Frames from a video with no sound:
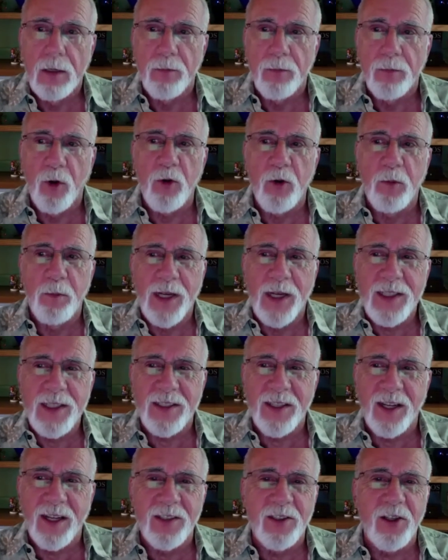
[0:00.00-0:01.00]
Both my
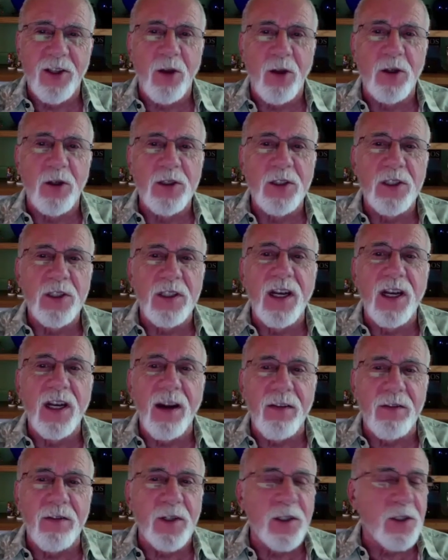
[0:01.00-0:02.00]
sons learned to
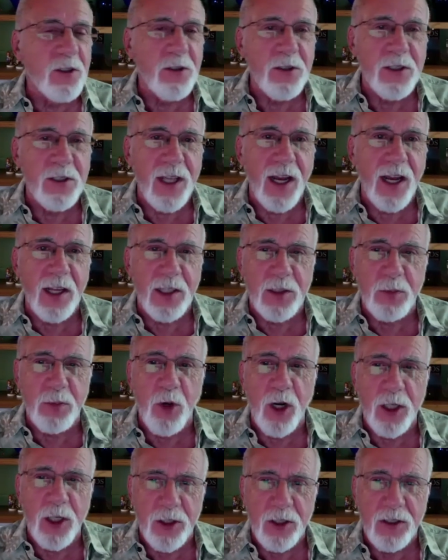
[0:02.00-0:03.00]
never use that
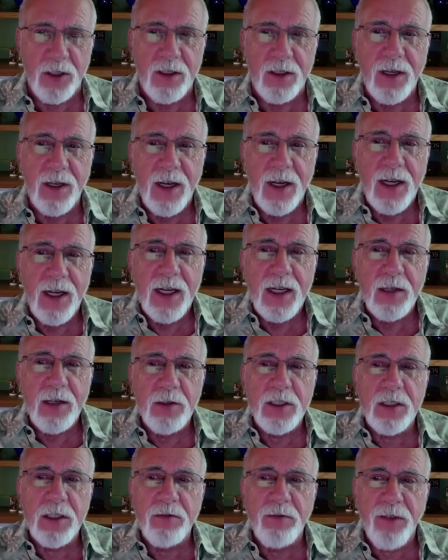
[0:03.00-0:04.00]
expression. It
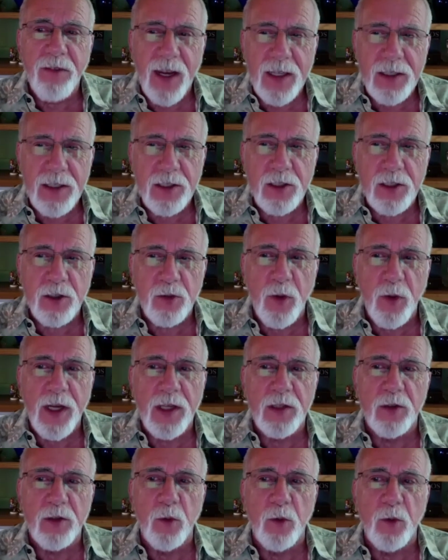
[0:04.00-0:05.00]
was the fastest way
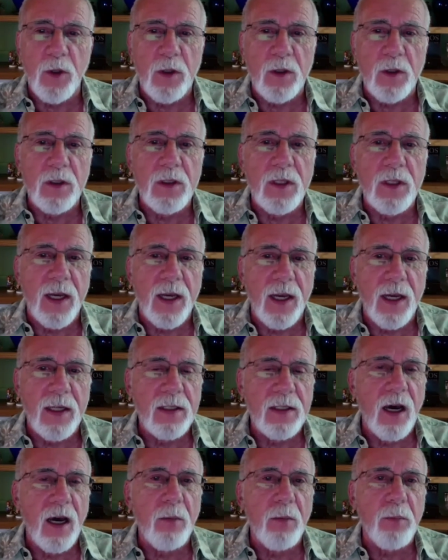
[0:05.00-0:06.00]
in the world to
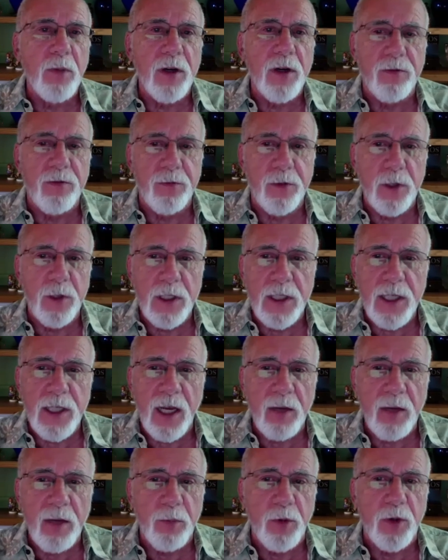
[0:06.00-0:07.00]
end up in a frilly
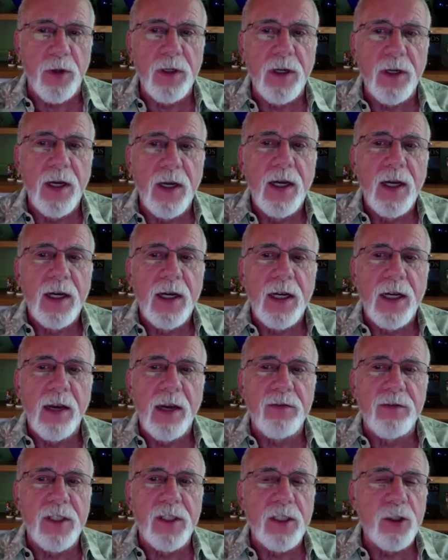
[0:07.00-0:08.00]
apron and
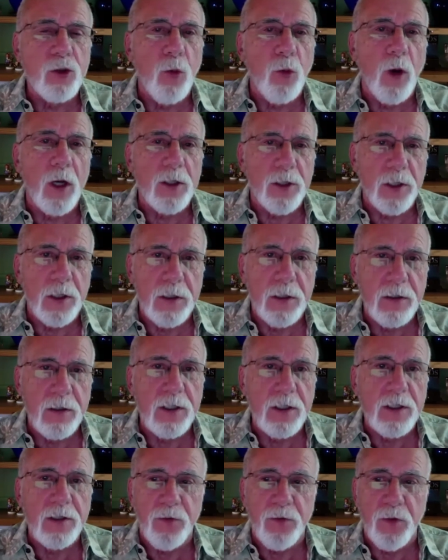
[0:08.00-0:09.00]
have dishwashing
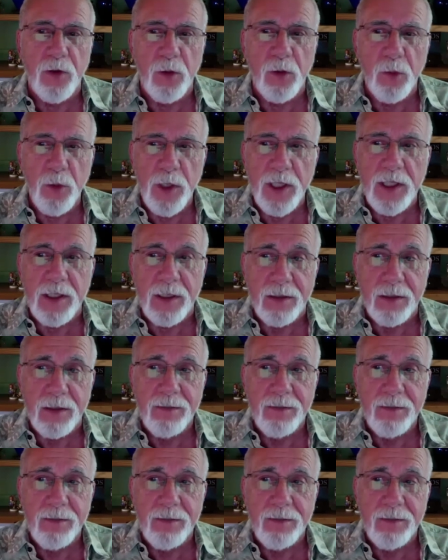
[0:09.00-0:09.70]
duties for a week.